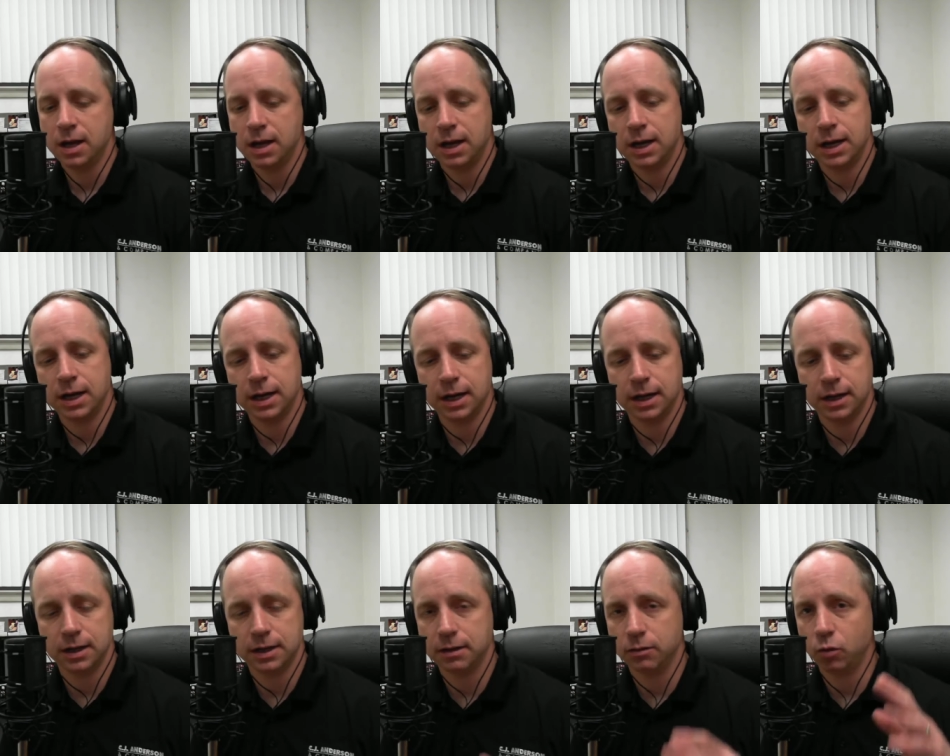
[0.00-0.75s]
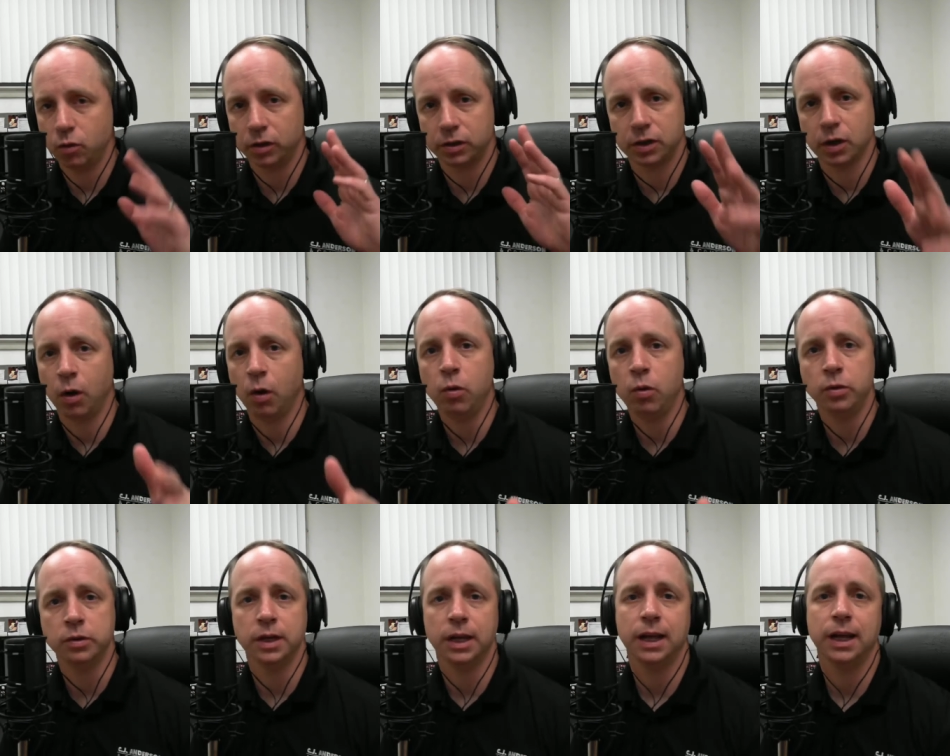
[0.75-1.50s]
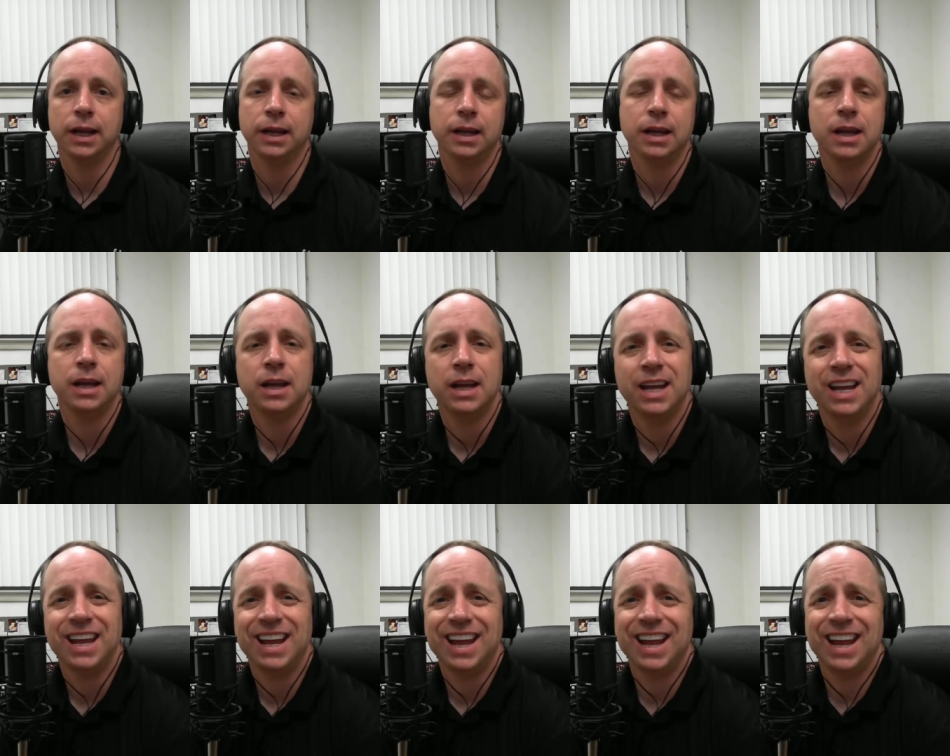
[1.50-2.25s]
uh, worked a whole day,
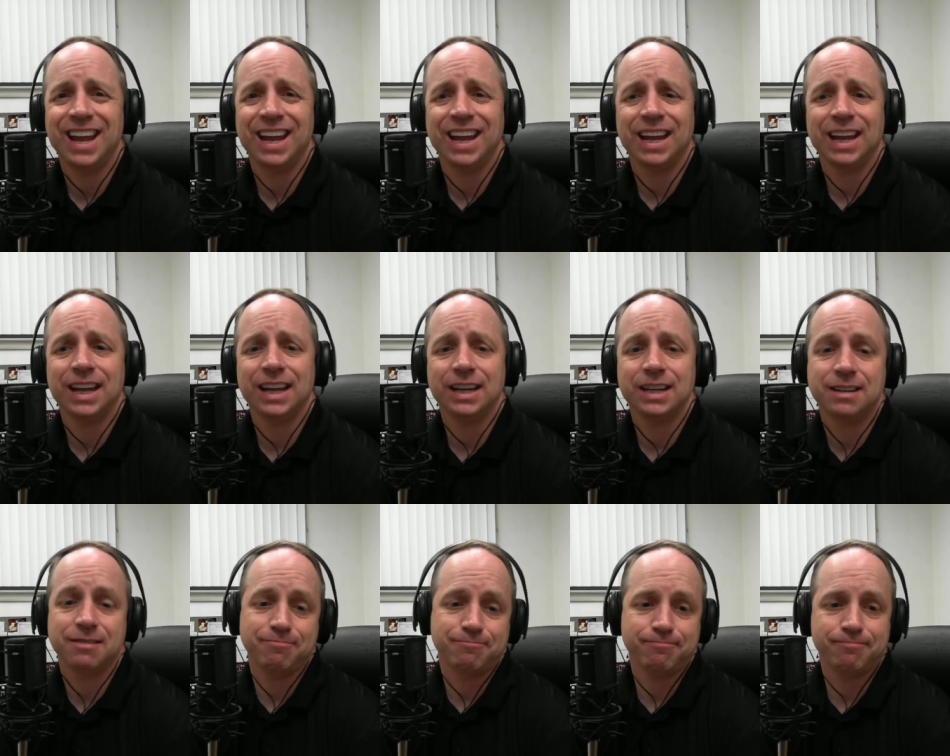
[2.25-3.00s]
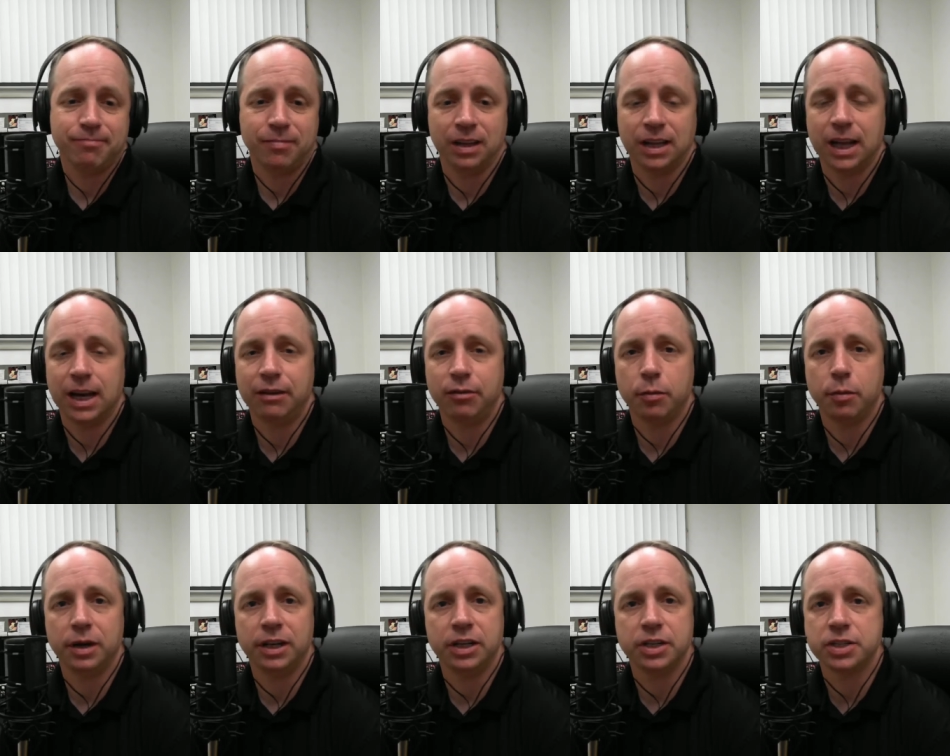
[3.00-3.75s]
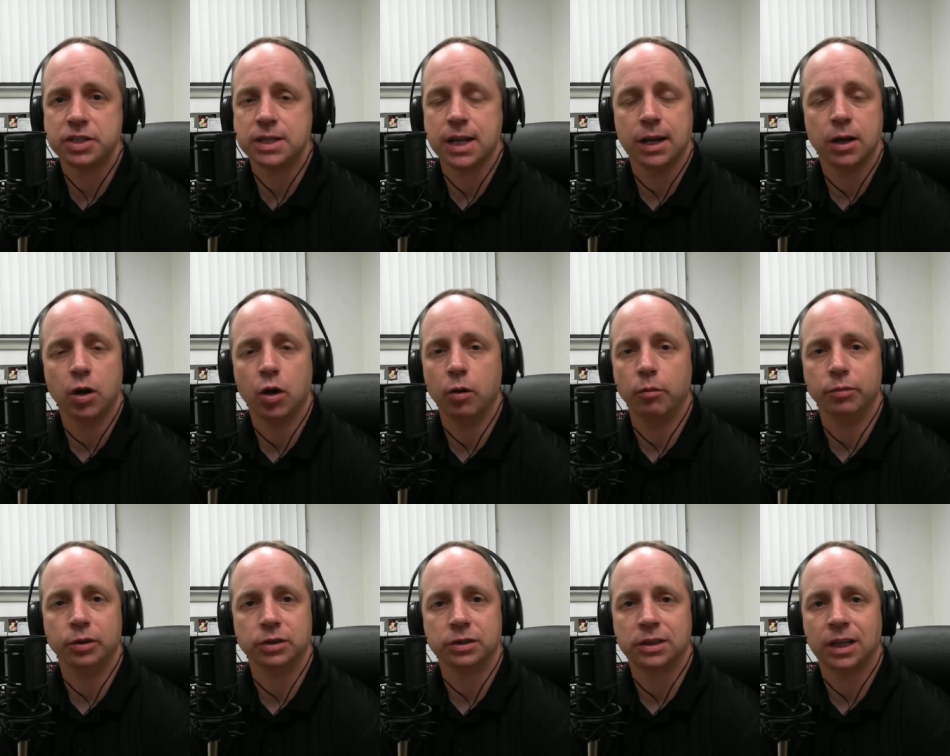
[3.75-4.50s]
and let everybody just stay home,
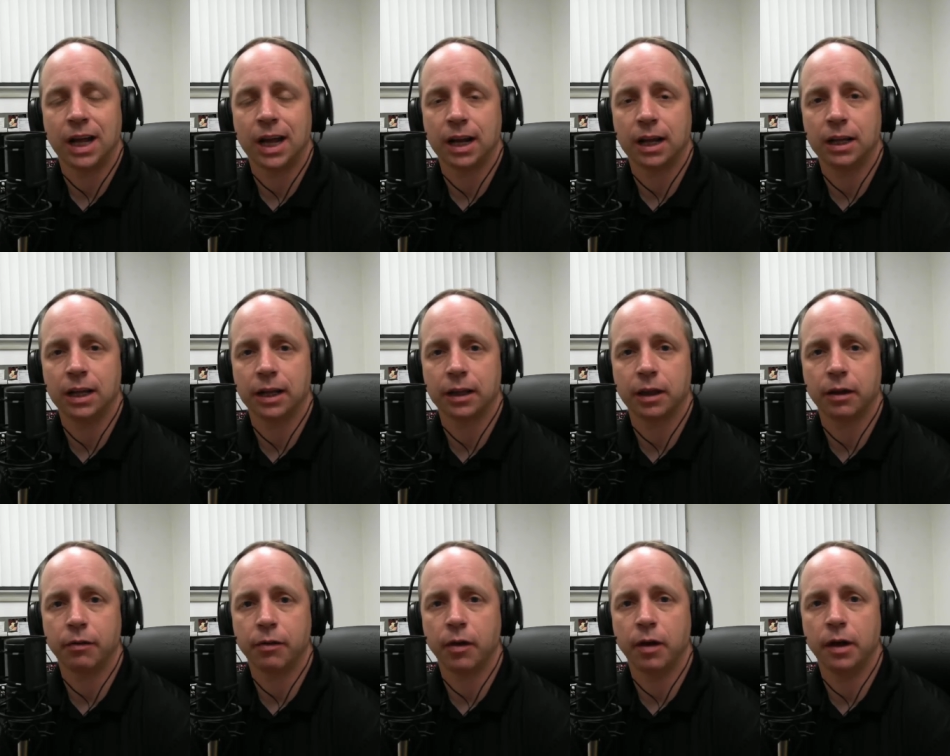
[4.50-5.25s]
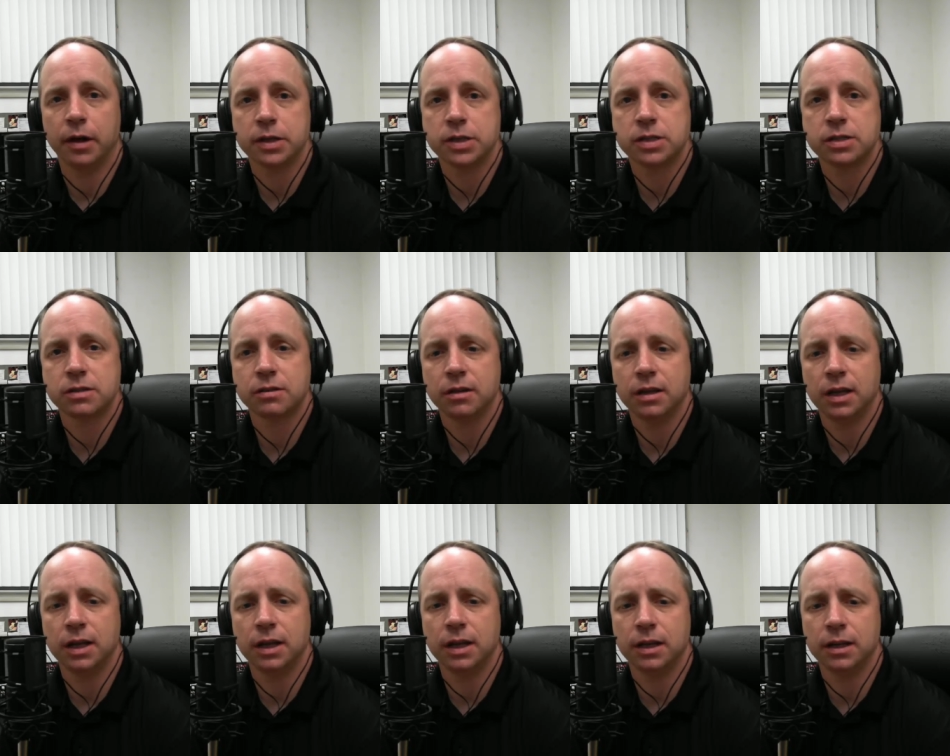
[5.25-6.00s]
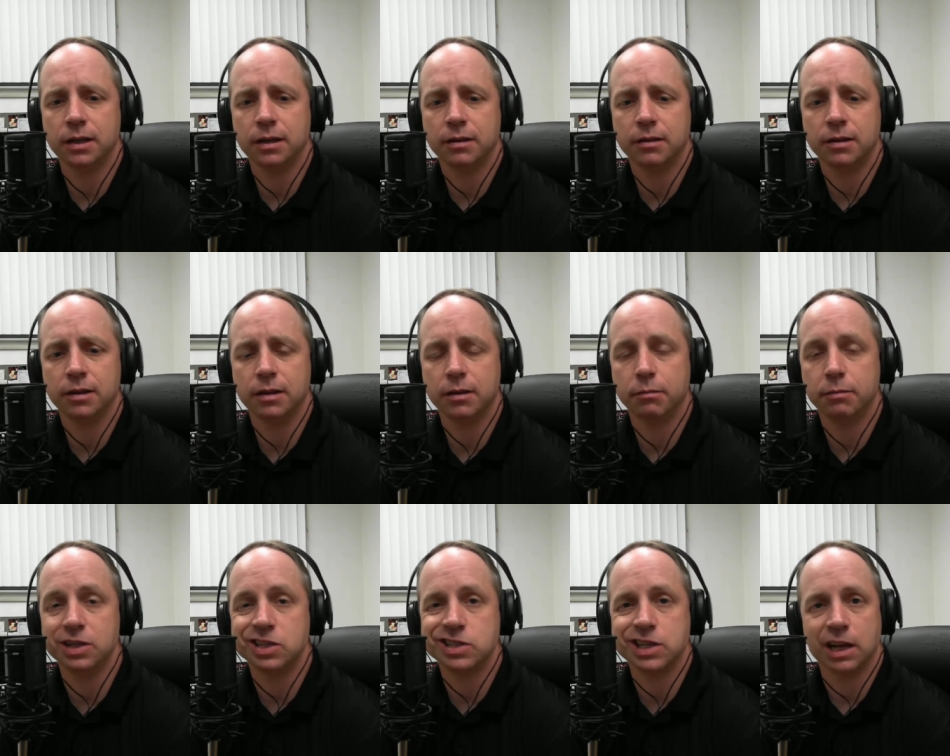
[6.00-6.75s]
just kind of collect their thoughts and uh,
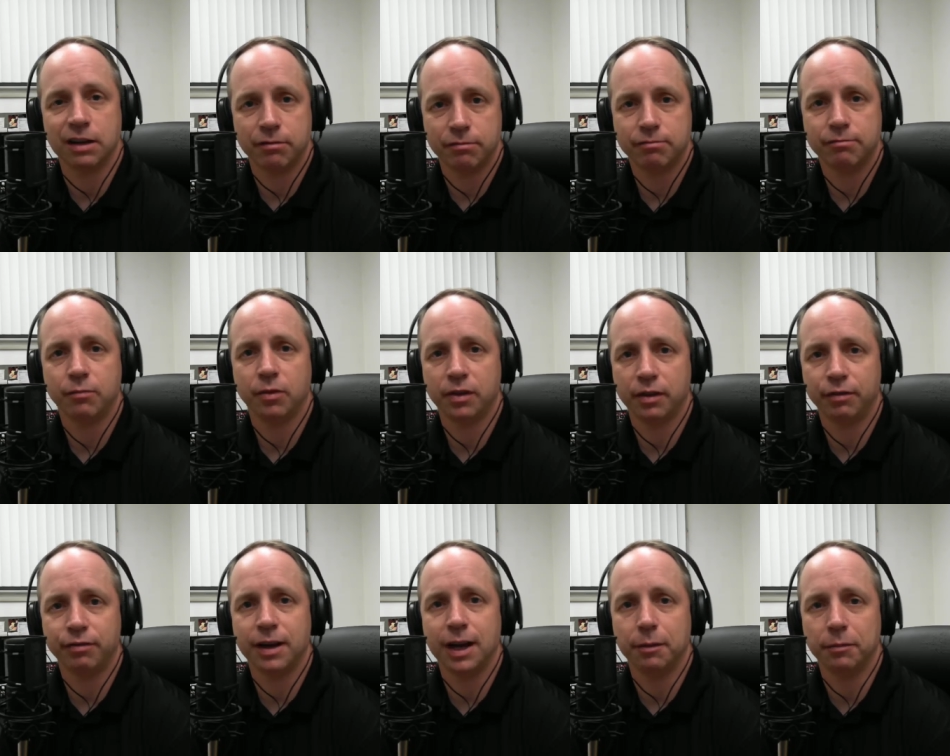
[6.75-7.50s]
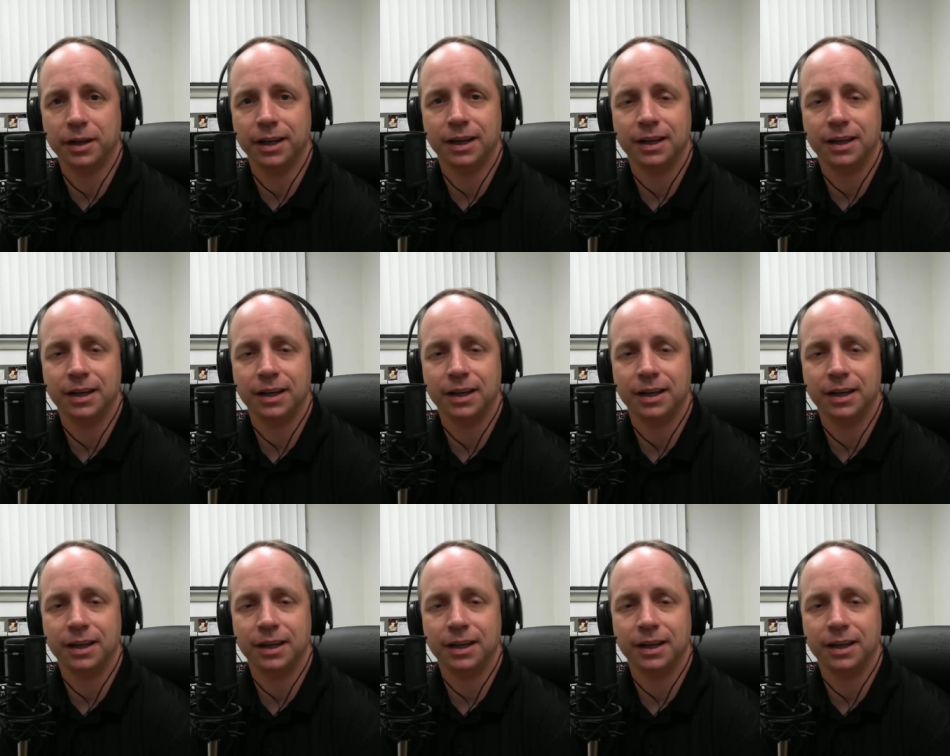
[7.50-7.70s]
be safe with their family.